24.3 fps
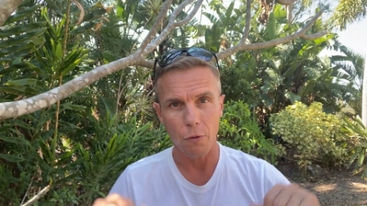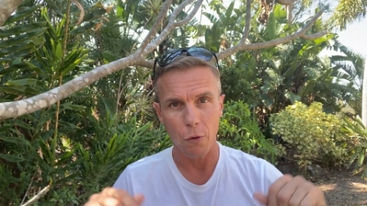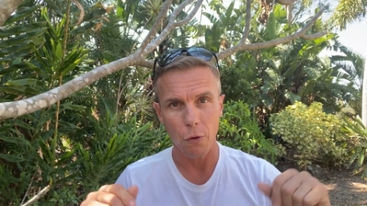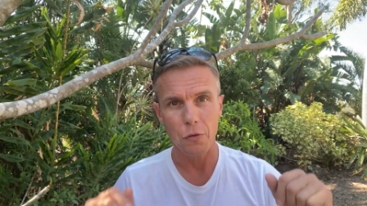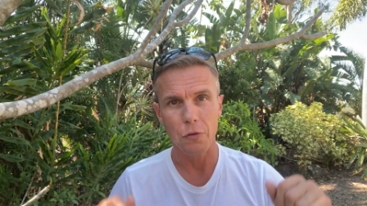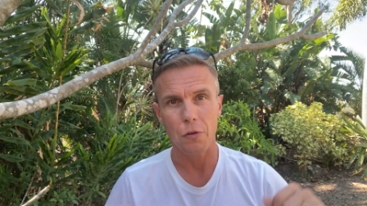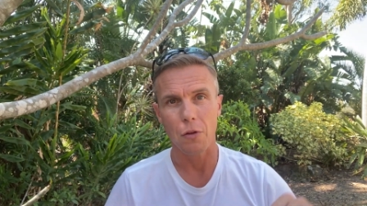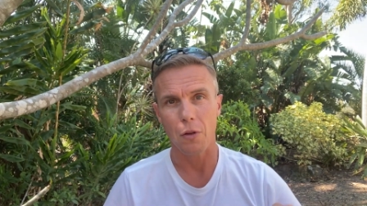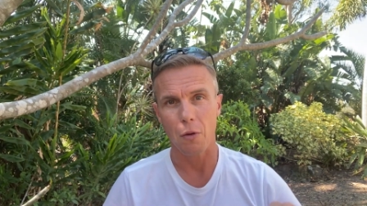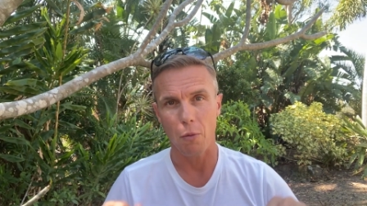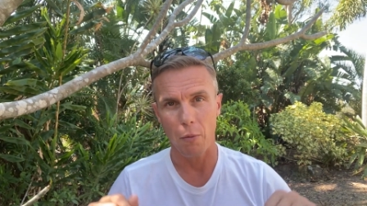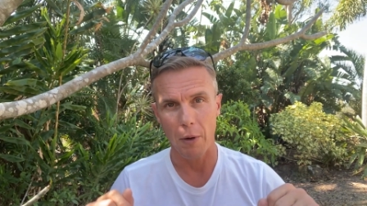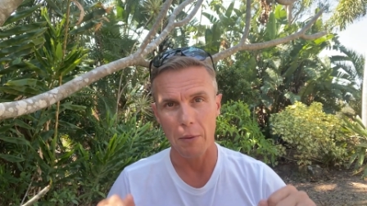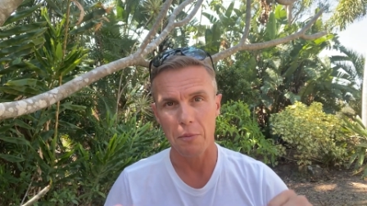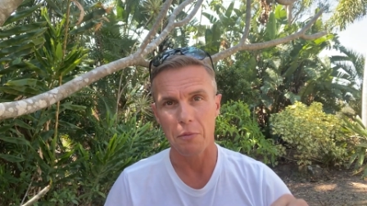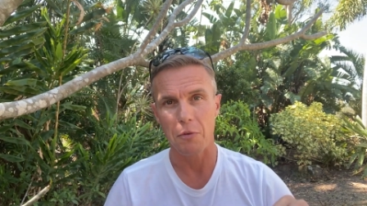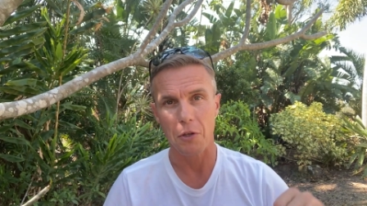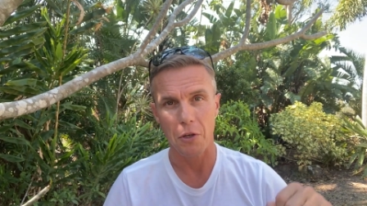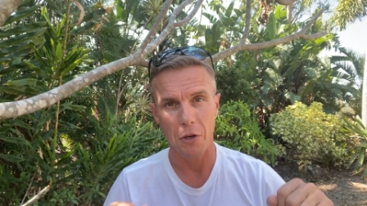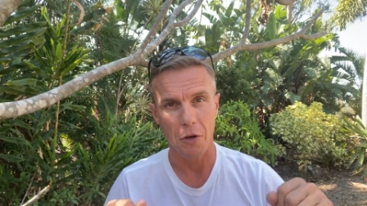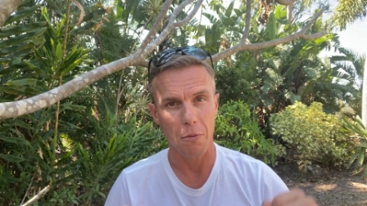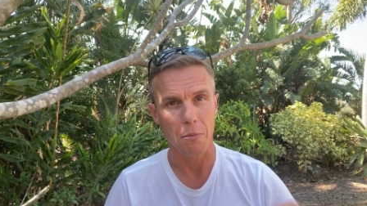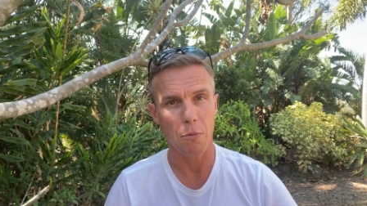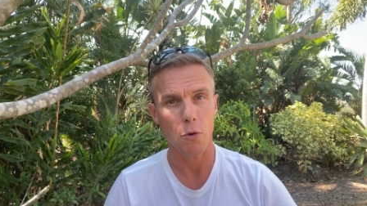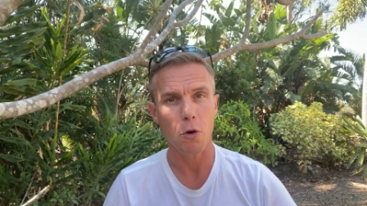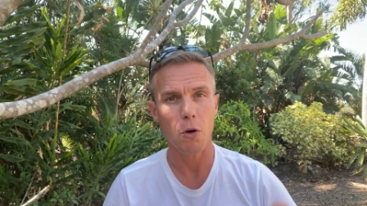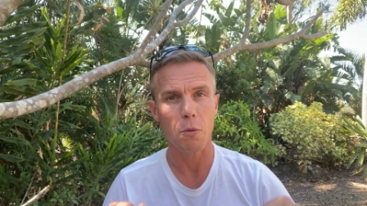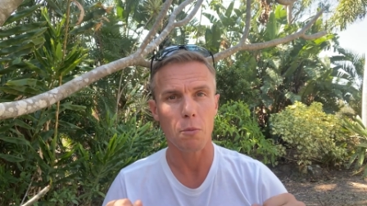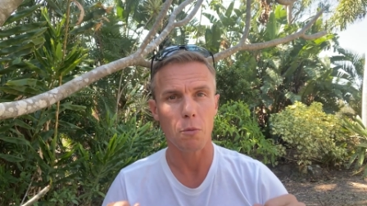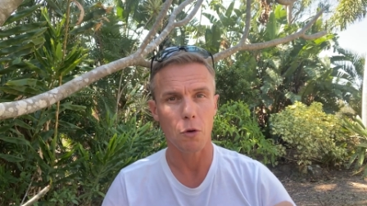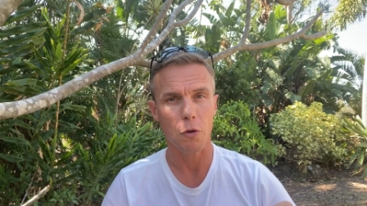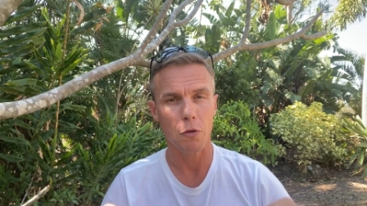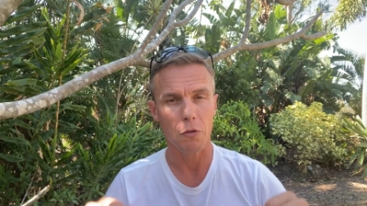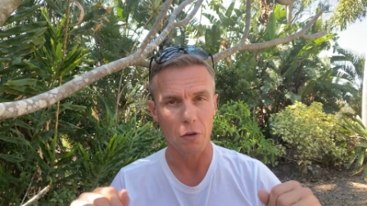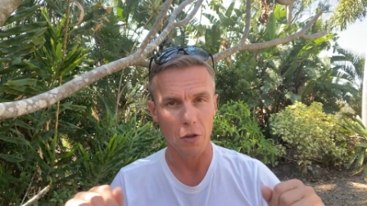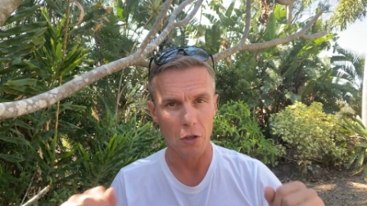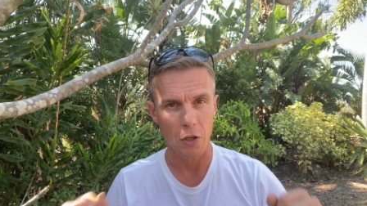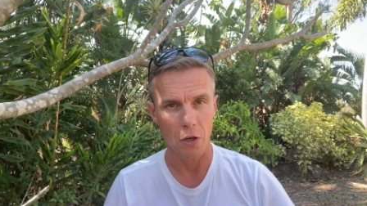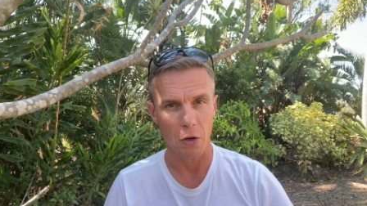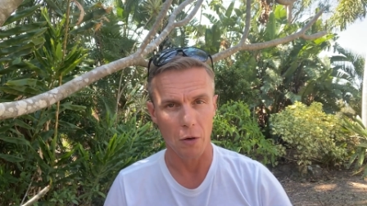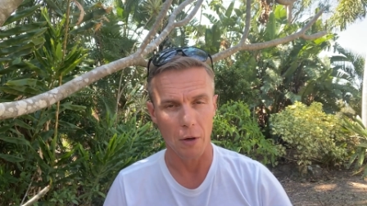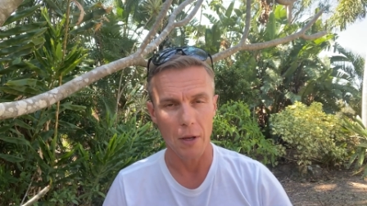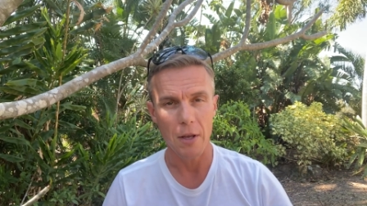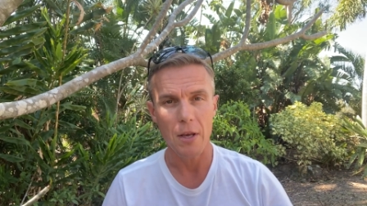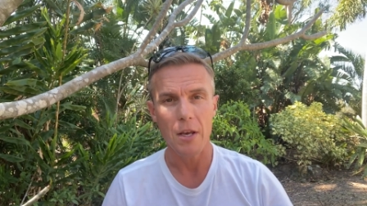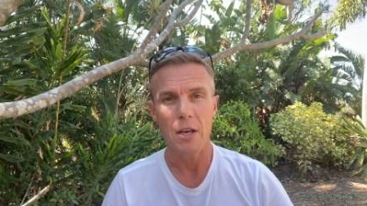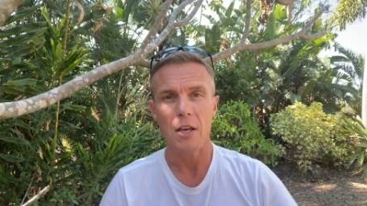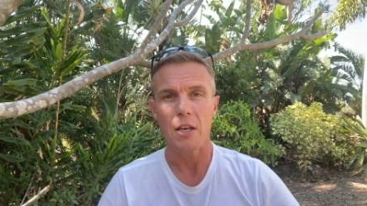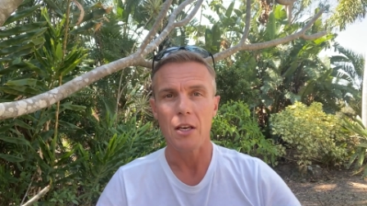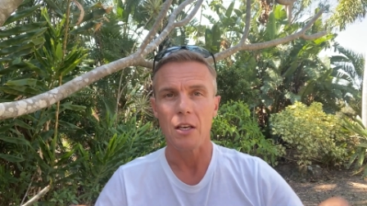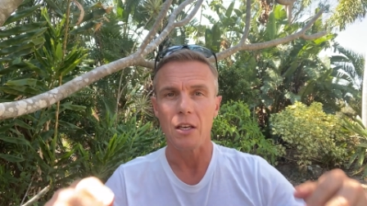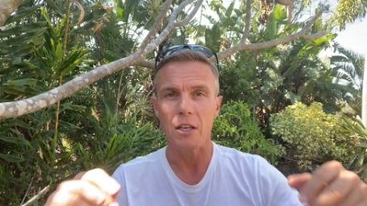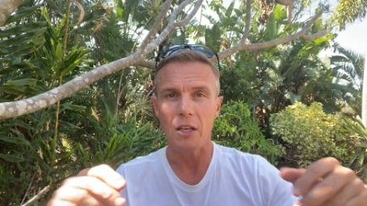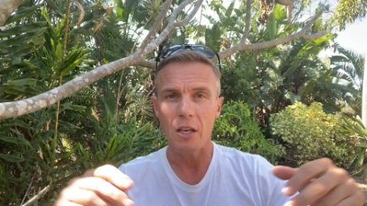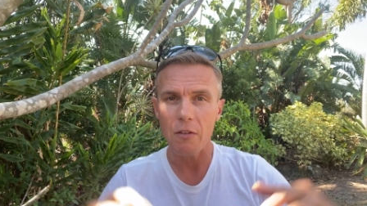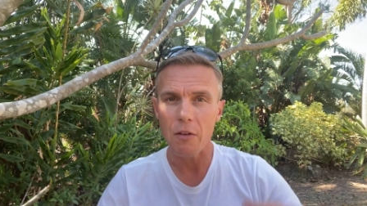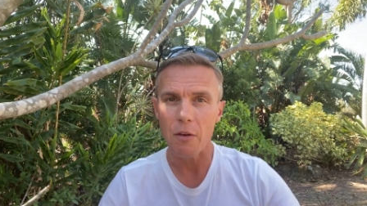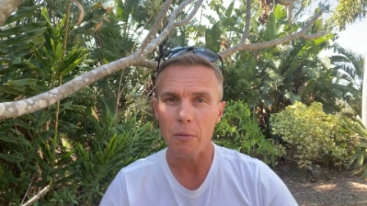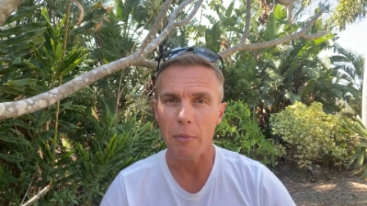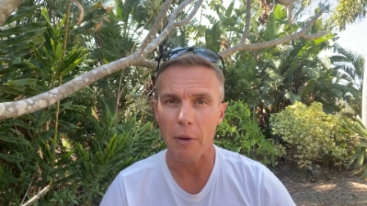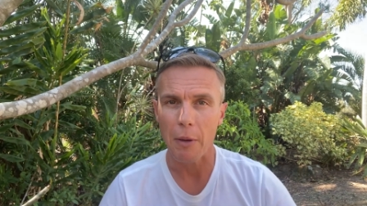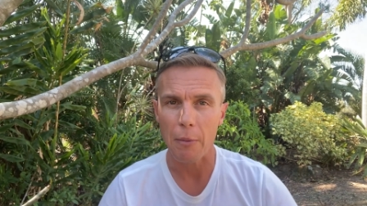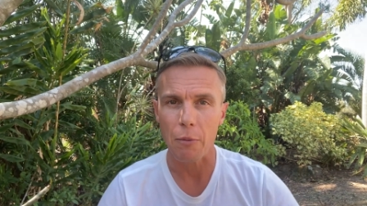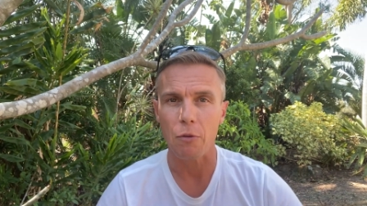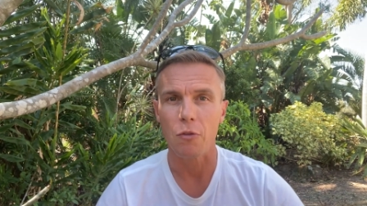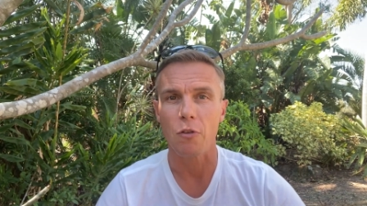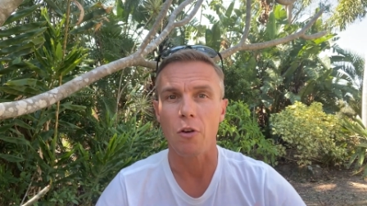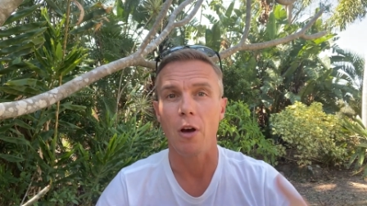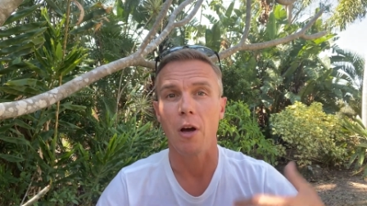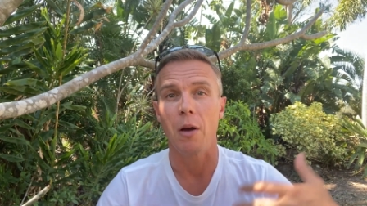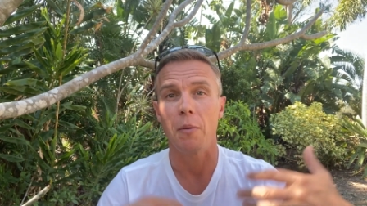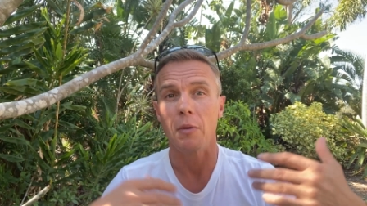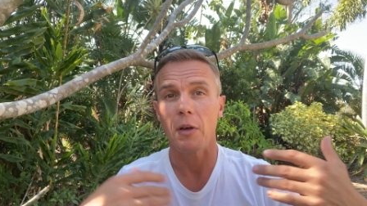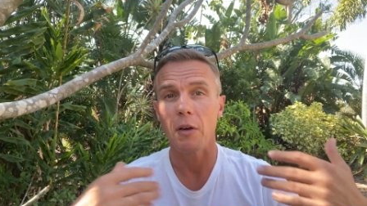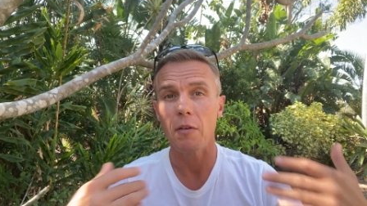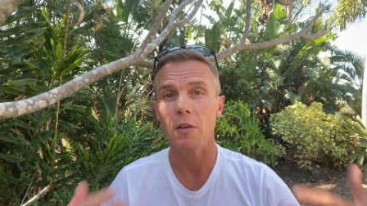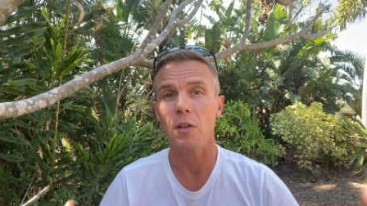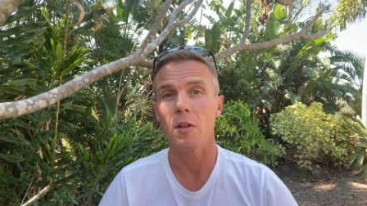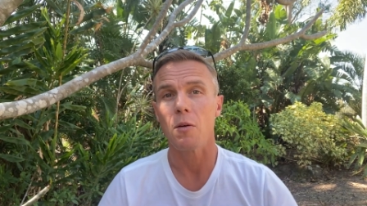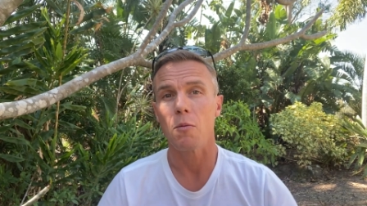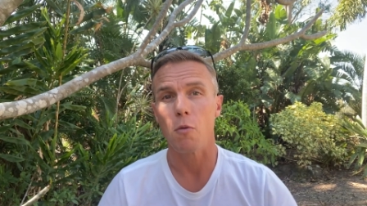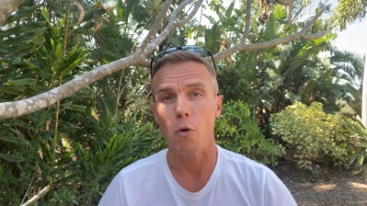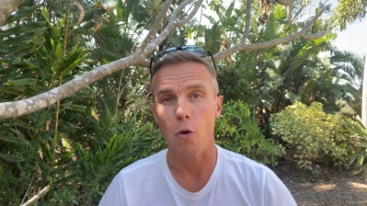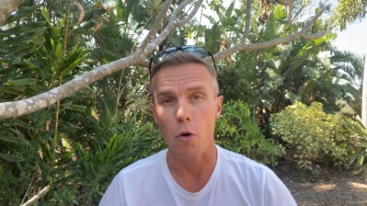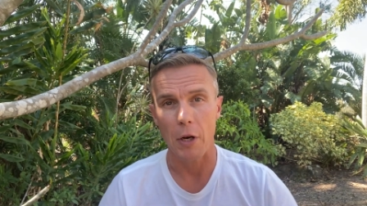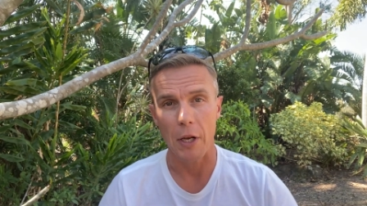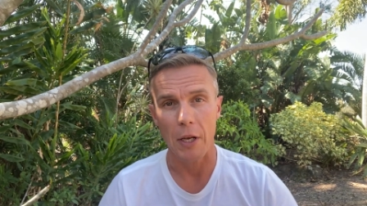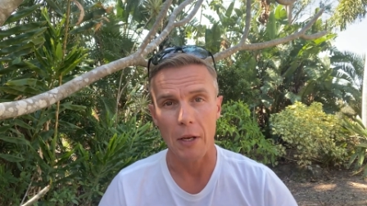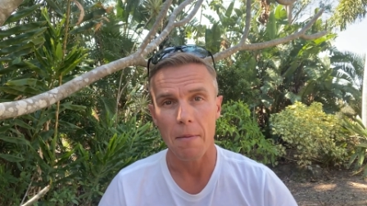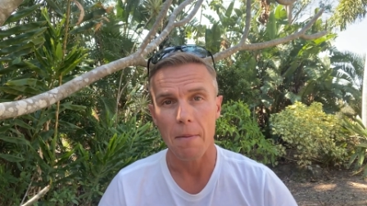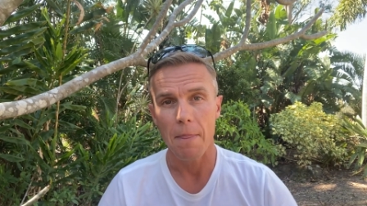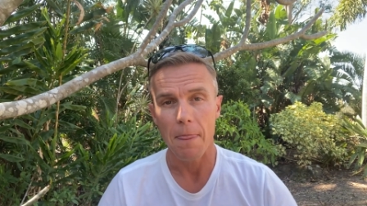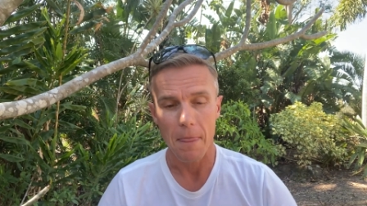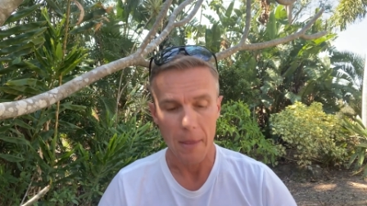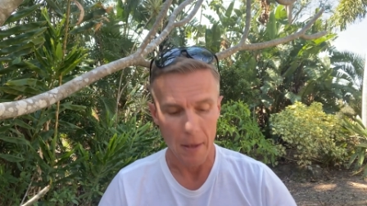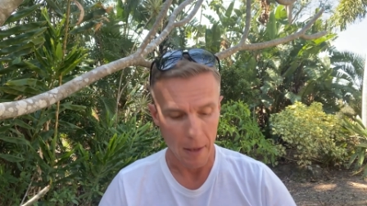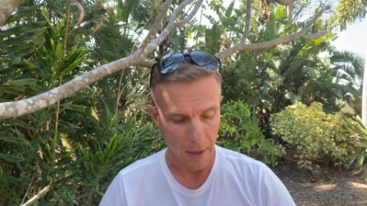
forcing the web to go more and more secure, giving people time, giving them warning.